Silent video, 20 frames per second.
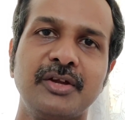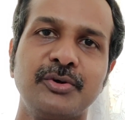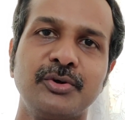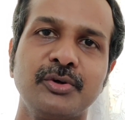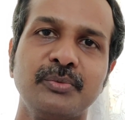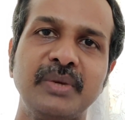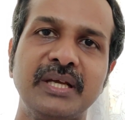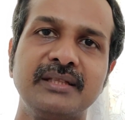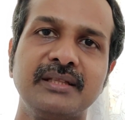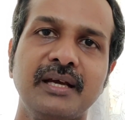
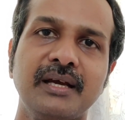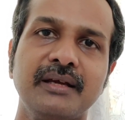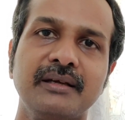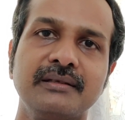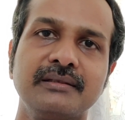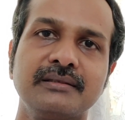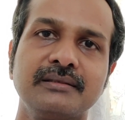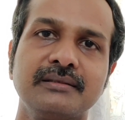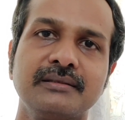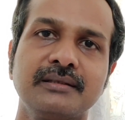Arun B
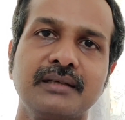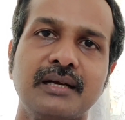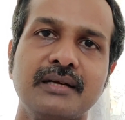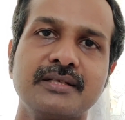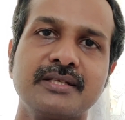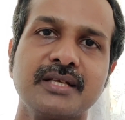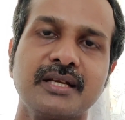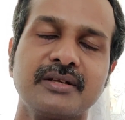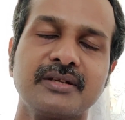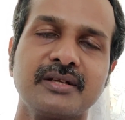Nair,
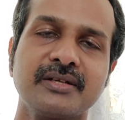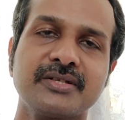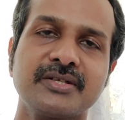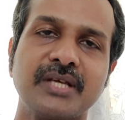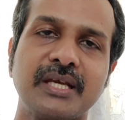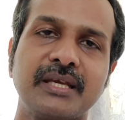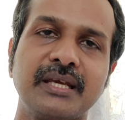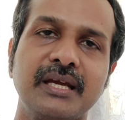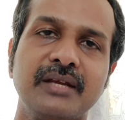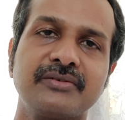consultant
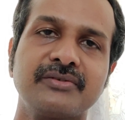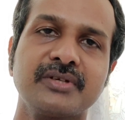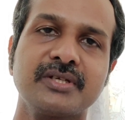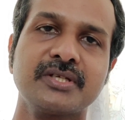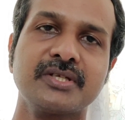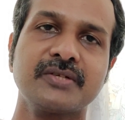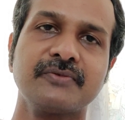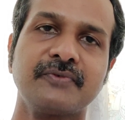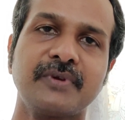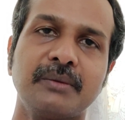
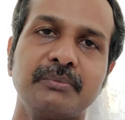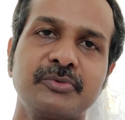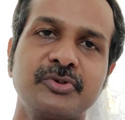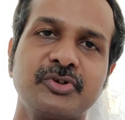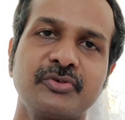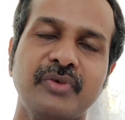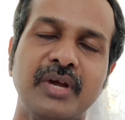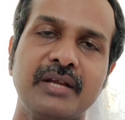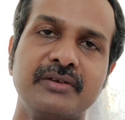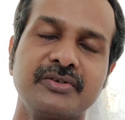psychiatrist from
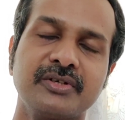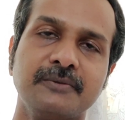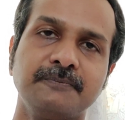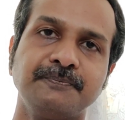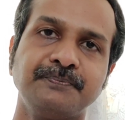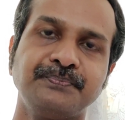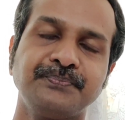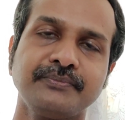Trivandrum.